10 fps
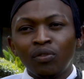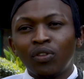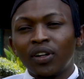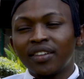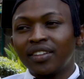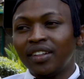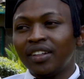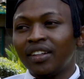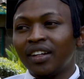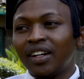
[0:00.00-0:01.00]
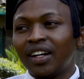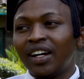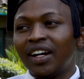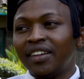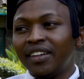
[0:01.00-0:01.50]
focus in
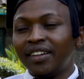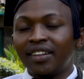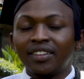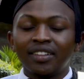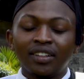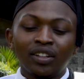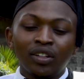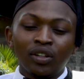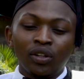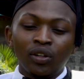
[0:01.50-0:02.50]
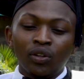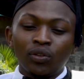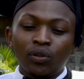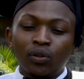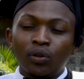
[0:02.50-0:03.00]
other areas.
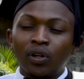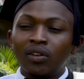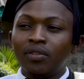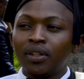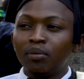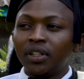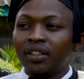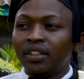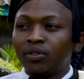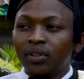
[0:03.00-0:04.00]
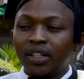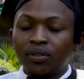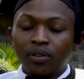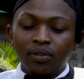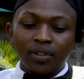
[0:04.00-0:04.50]
So having been into
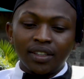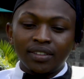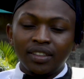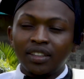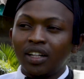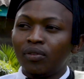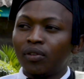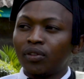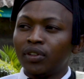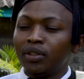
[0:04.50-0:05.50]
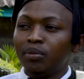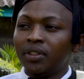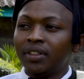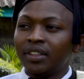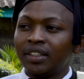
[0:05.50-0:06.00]
Egerton University, I've not only
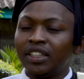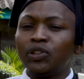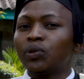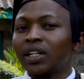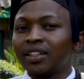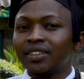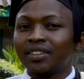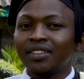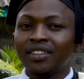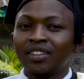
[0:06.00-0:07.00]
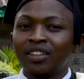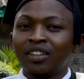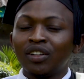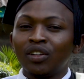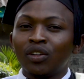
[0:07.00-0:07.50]
been into classes,
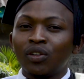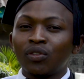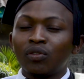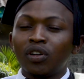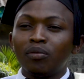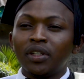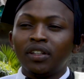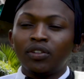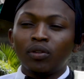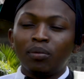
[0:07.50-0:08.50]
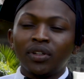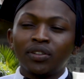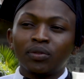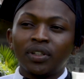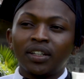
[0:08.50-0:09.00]
so I've been into a
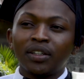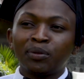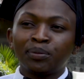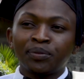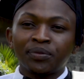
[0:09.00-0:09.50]
place where